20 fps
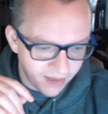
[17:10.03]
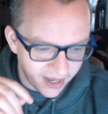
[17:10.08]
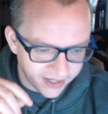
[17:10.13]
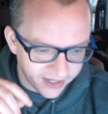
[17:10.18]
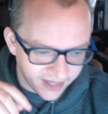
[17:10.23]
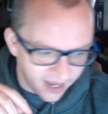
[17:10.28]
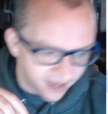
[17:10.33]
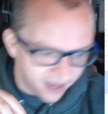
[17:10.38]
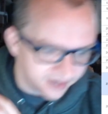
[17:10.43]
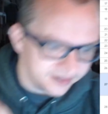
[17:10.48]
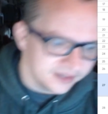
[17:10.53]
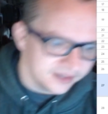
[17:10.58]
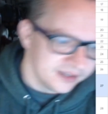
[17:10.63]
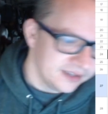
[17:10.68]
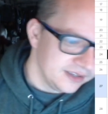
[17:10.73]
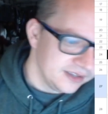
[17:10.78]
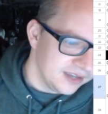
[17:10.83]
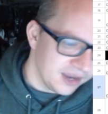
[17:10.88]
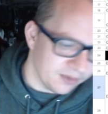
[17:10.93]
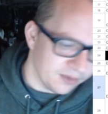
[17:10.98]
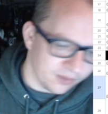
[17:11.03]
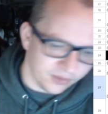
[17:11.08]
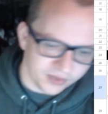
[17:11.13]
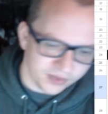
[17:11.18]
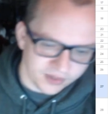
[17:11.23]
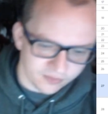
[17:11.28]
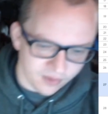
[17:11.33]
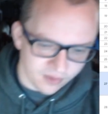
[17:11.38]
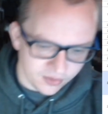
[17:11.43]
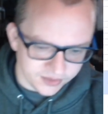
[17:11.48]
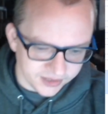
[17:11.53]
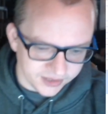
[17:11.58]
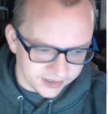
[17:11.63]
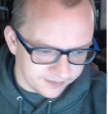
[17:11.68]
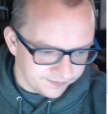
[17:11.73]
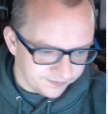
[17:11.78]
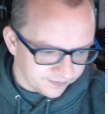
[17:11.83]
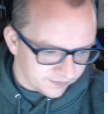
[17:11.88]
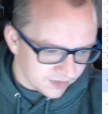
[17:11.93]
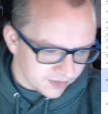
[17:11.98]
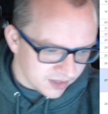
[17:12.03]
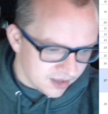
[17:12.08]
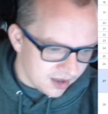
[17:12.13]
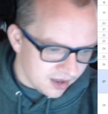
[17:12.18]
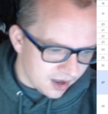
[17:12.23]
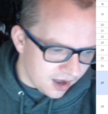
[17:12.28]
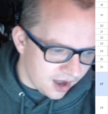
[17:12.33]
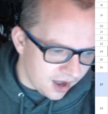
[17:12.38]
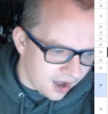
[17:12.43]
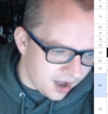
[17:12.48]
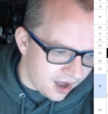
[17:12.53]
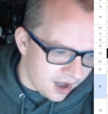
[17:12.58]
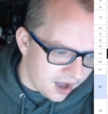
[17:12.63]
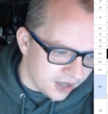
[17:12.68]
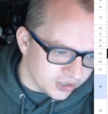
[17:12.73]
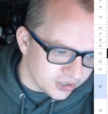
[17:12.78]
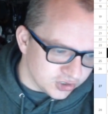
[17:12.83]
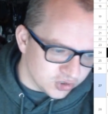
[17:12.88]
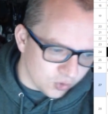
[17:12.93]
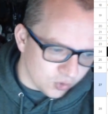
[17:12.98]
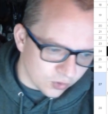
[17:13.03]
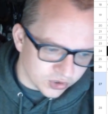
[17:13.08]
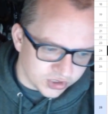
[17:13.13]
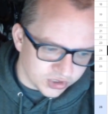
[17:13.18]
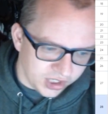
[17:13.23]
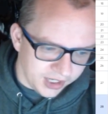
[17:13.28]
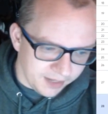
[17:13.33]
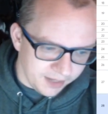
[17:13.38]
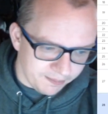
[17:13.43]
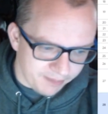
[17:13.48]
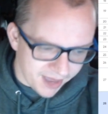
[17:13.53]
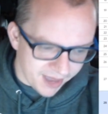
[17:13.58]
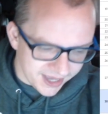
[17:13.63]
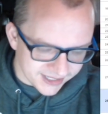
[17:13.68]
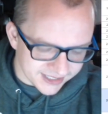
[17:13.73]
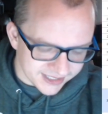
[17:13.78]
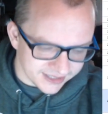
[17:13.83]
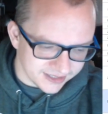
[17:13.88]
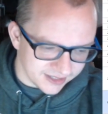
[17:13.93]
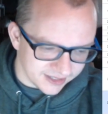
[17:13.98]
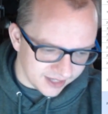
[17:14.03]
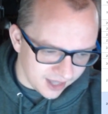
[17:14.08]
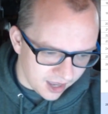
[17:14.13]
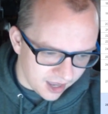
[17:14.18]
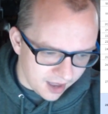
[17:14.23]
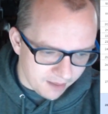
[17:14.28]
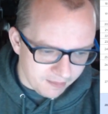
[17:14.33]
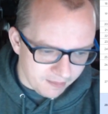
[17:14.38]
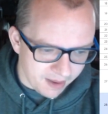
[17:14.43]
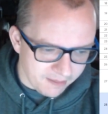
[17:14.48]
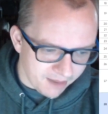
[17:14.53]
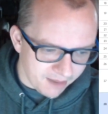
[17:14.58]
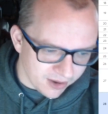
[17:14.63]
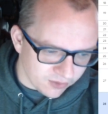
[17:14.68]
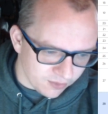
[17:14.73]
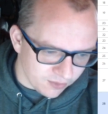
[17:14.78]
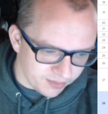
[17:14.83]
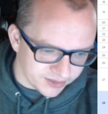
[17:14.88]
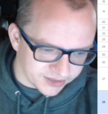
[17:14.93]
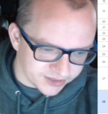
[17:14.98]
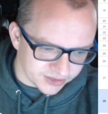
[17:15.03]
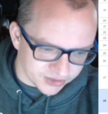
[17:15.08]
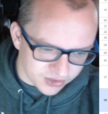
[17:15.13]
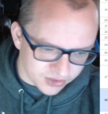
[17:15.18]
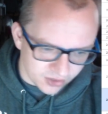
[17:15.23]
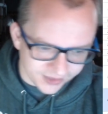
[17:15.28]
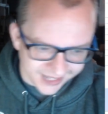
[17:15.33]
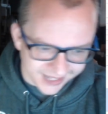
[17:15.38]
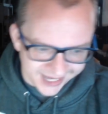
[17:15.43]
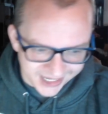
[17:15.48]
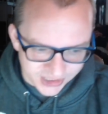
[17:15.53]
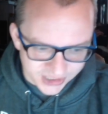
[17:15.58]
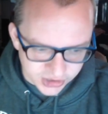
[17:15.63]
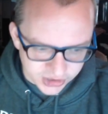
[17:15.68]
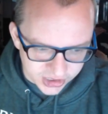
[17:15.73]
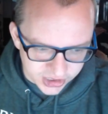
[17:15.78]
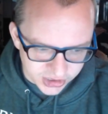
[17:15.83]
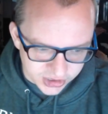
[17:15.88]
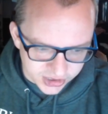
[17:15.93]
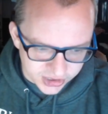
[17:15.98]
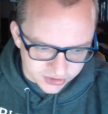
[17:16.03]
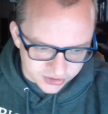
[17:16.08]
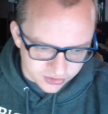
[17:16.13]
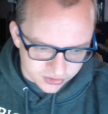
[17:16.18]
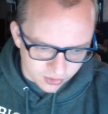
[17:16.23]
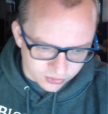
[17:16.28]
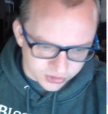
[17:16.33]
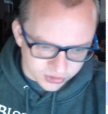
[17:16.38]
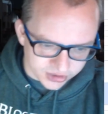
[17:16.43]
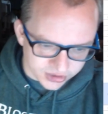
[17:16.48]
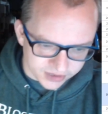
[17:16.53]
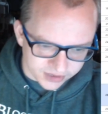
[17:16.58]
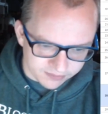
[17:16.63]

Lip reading: God. And we're only at row D. Georgina Best. My micro business is called Aunt Gigi's Notions and